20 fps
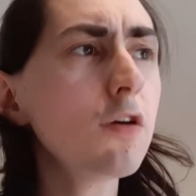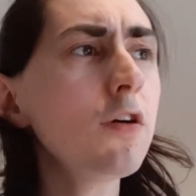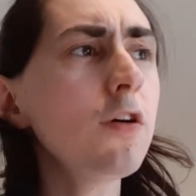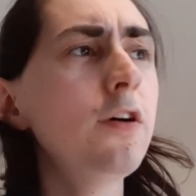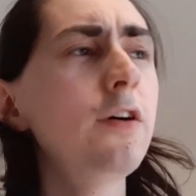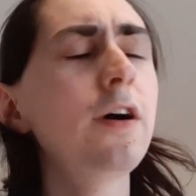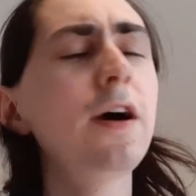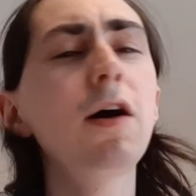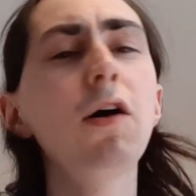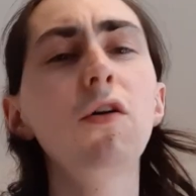
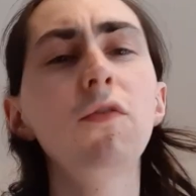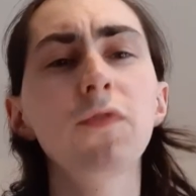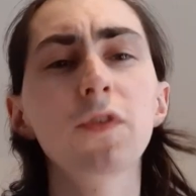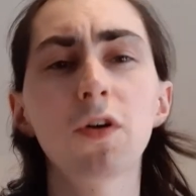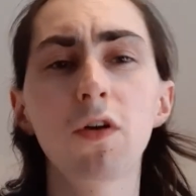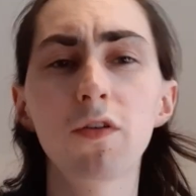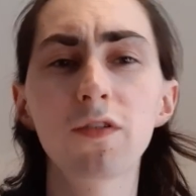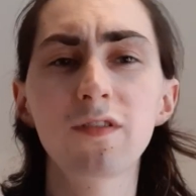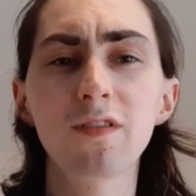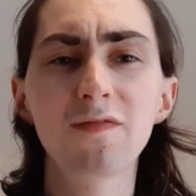her health
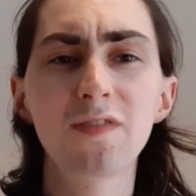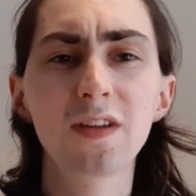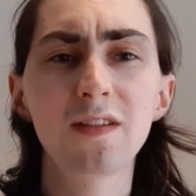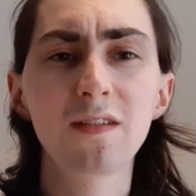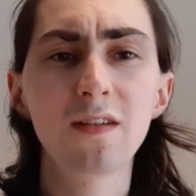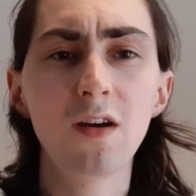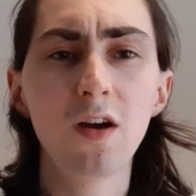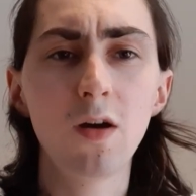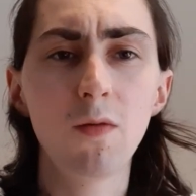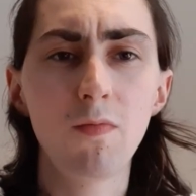and goes to
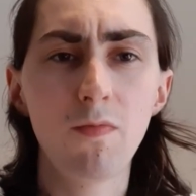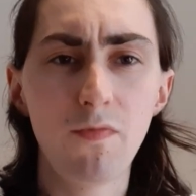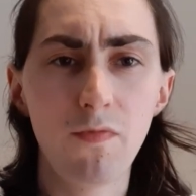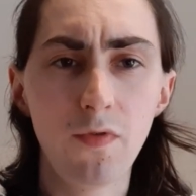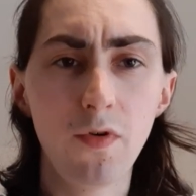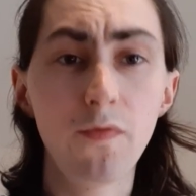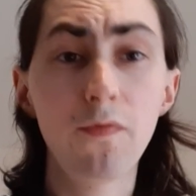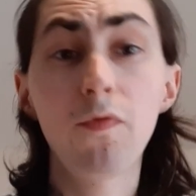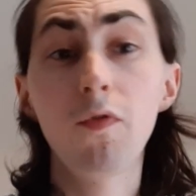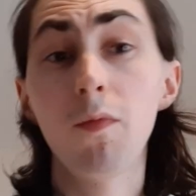visit her
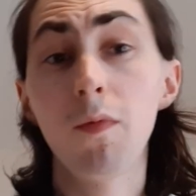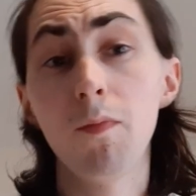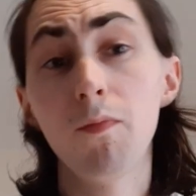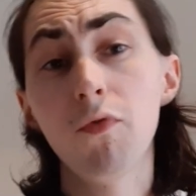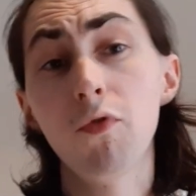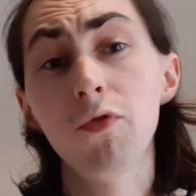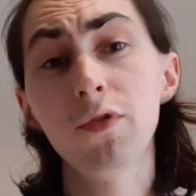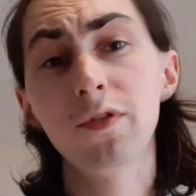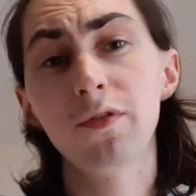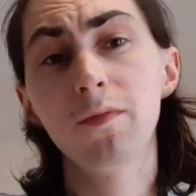former
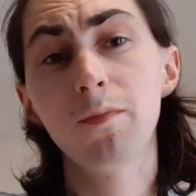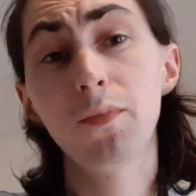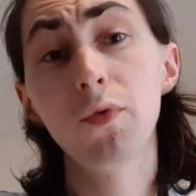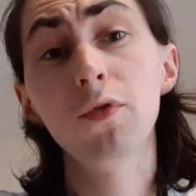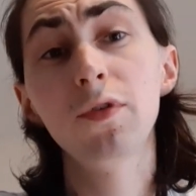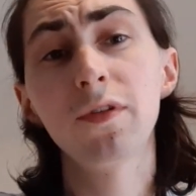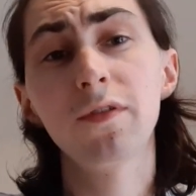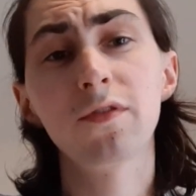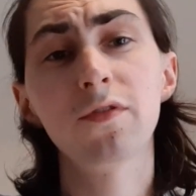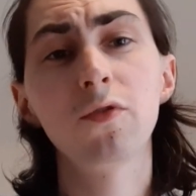
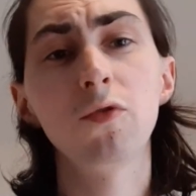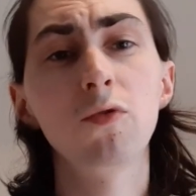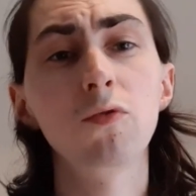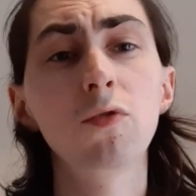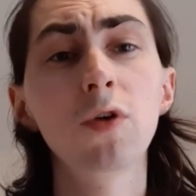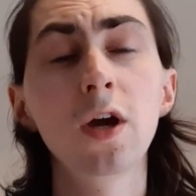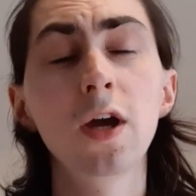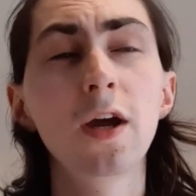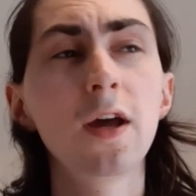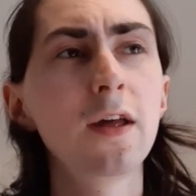boarding
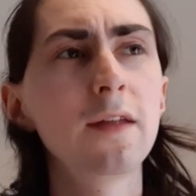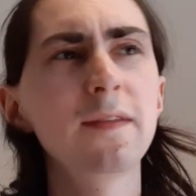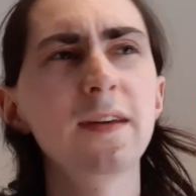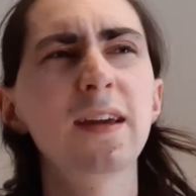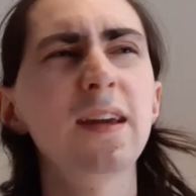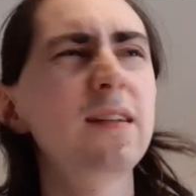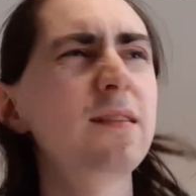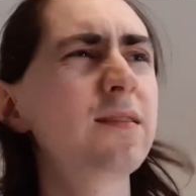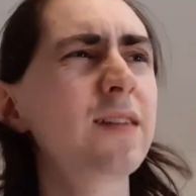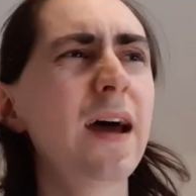school, the
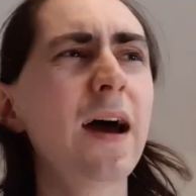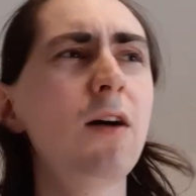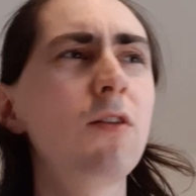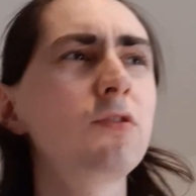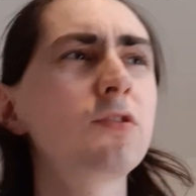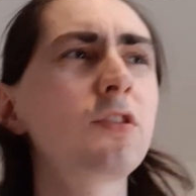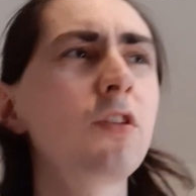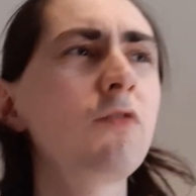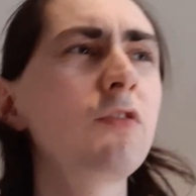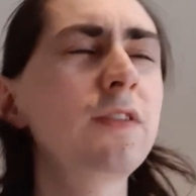kids
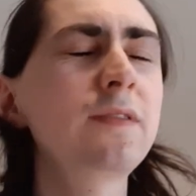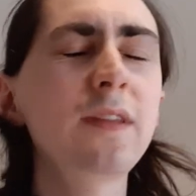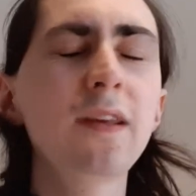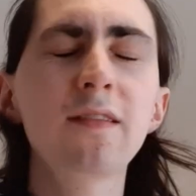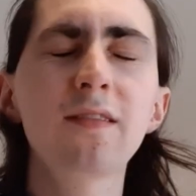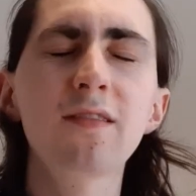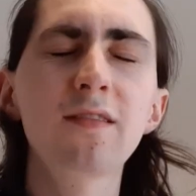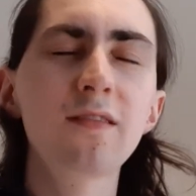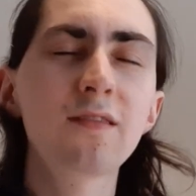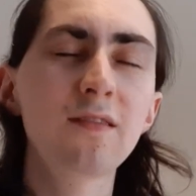hound her in
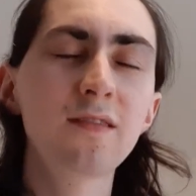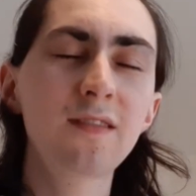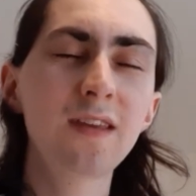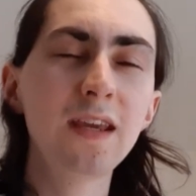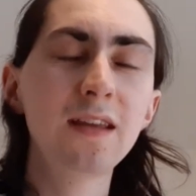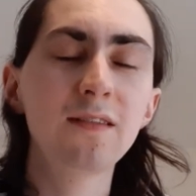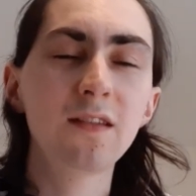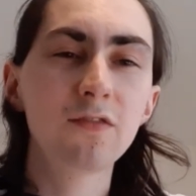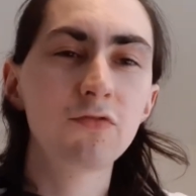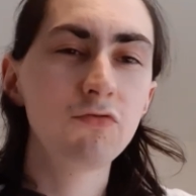this
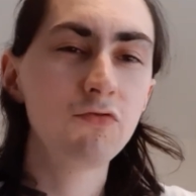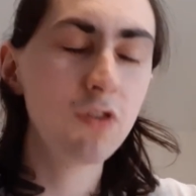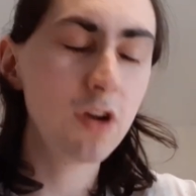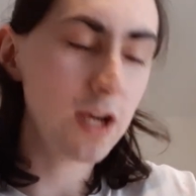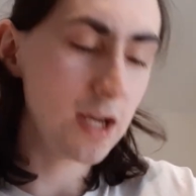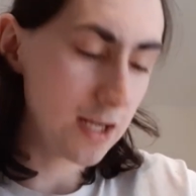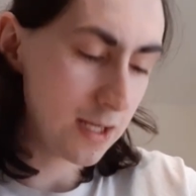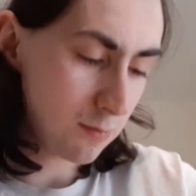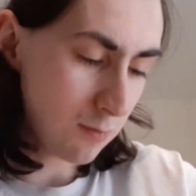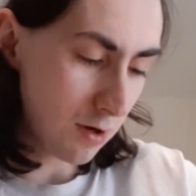scene that's
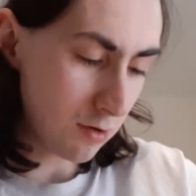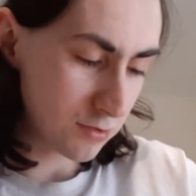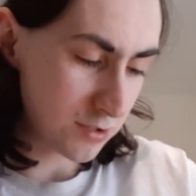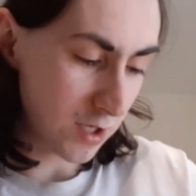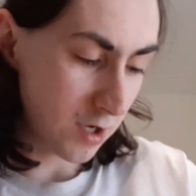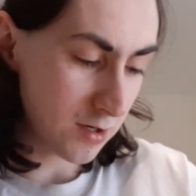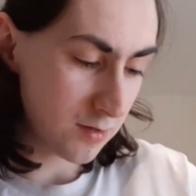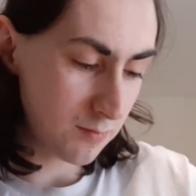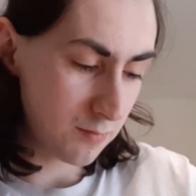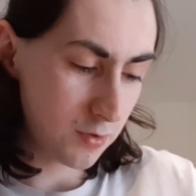really well
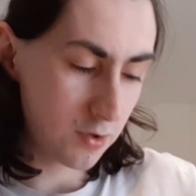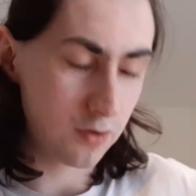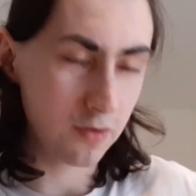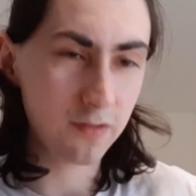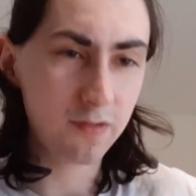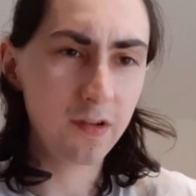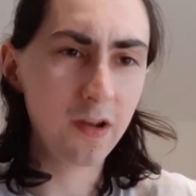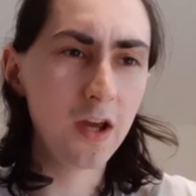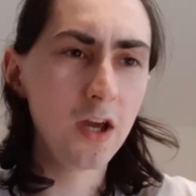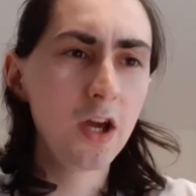done,
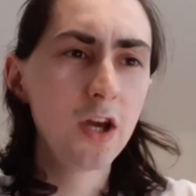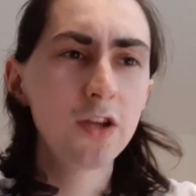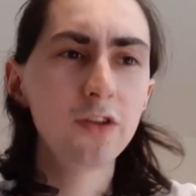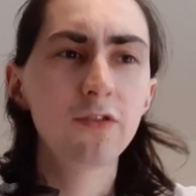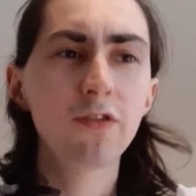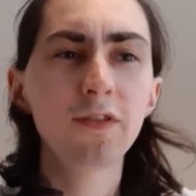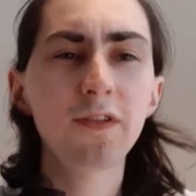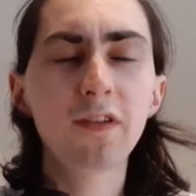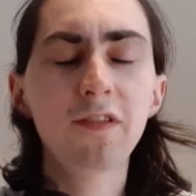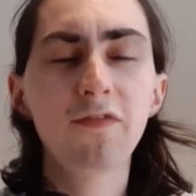because
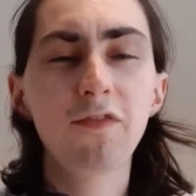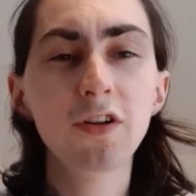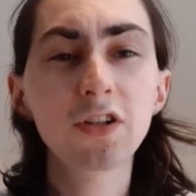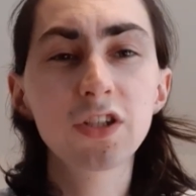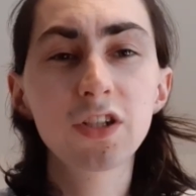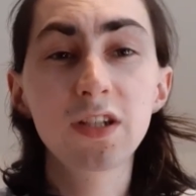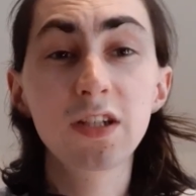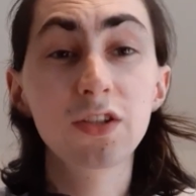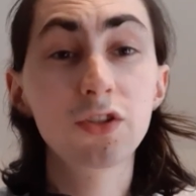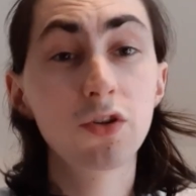you've got this
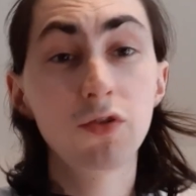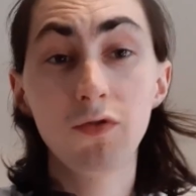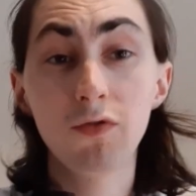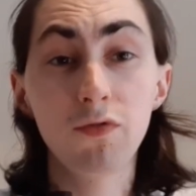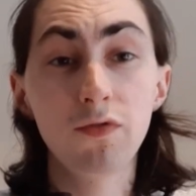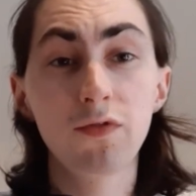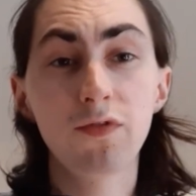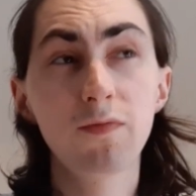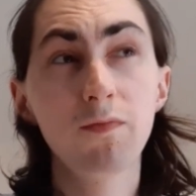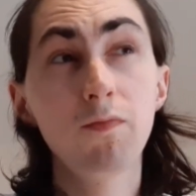French teacher
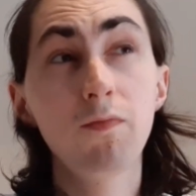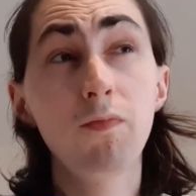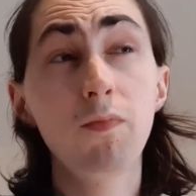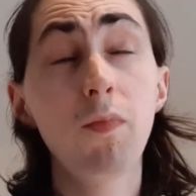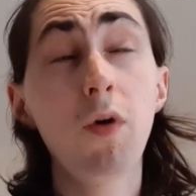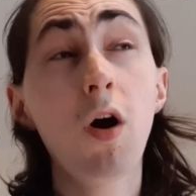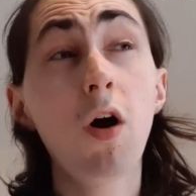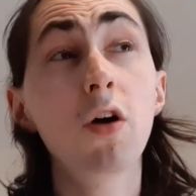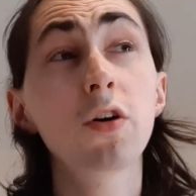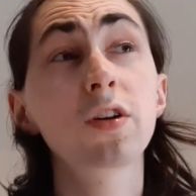who's
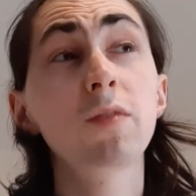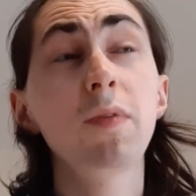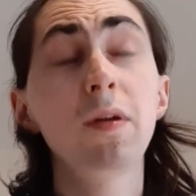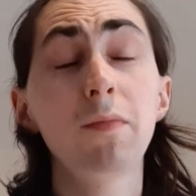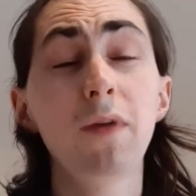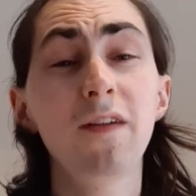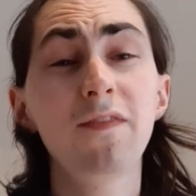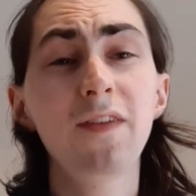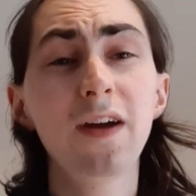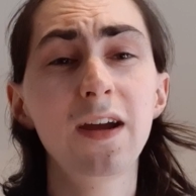arguably
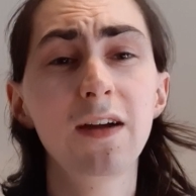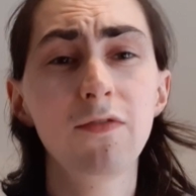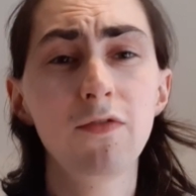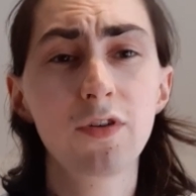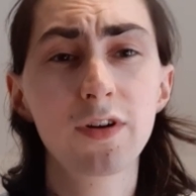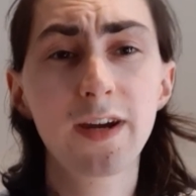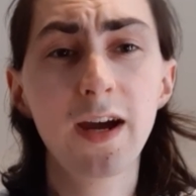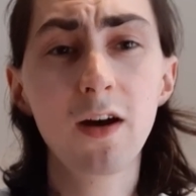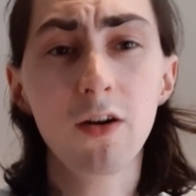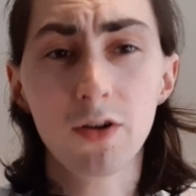my
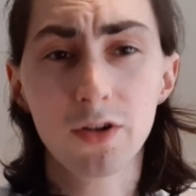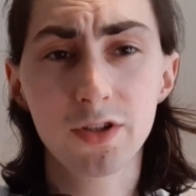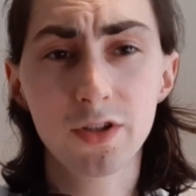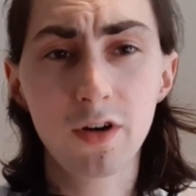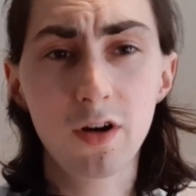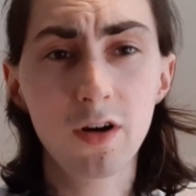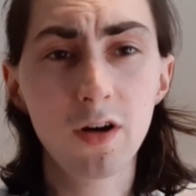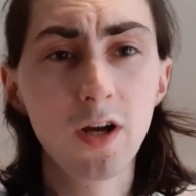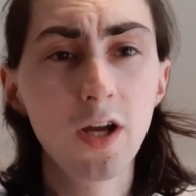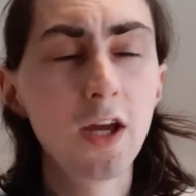favourite
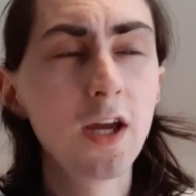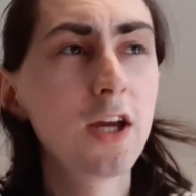character.